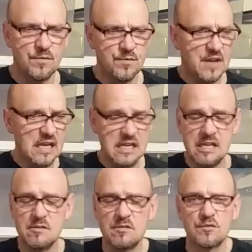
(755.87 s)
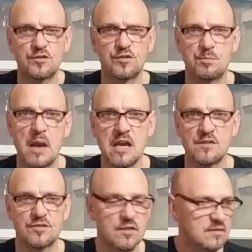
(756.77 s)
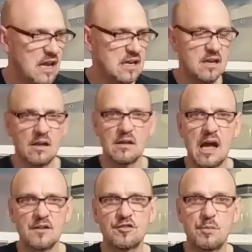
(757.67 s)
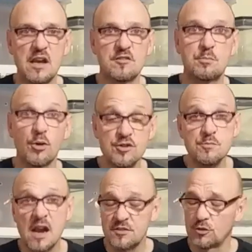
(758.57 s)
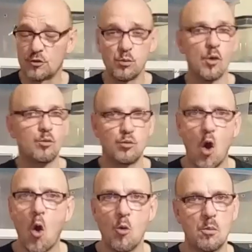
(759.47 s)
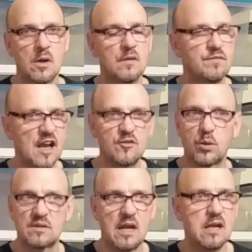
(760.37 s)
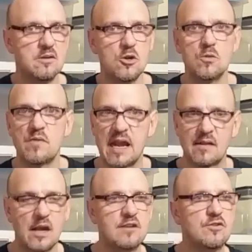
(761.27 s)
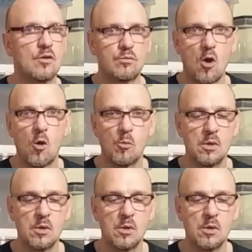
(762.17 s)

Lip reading: They need space. They need a lot of space. Bushmasters will roam. That's what they do. They like to roam.